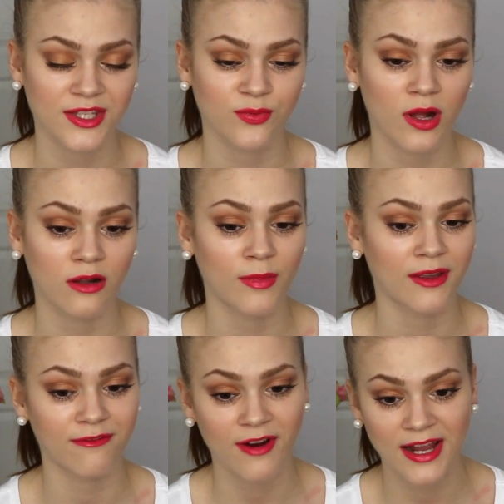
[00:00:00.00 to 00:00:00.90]
as well,
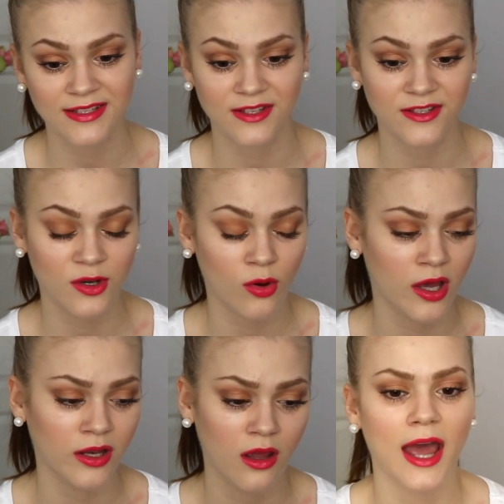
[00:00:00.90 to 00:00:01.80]
my friends and so on.